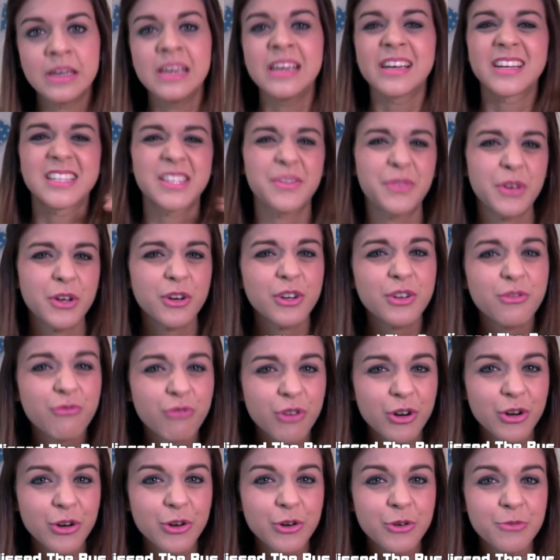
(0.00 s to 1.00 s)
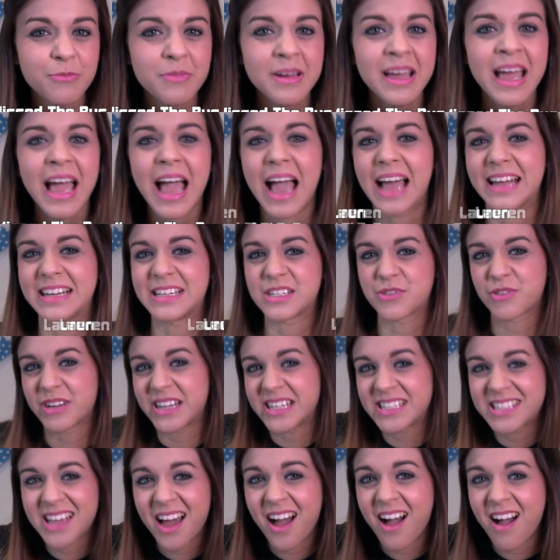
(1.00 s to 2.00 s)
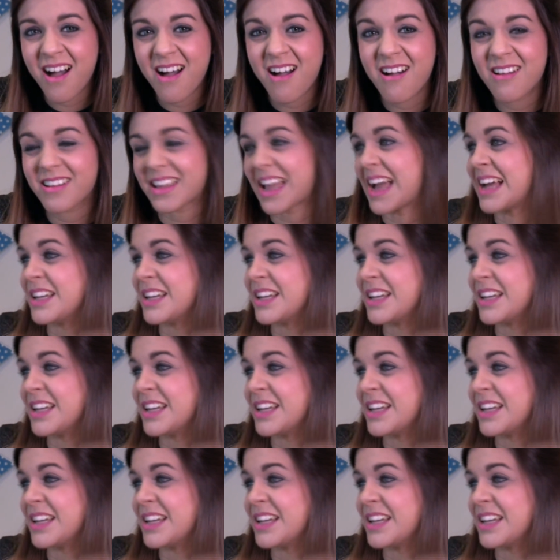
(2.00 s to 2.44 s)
Because if you're in a room and it's really dark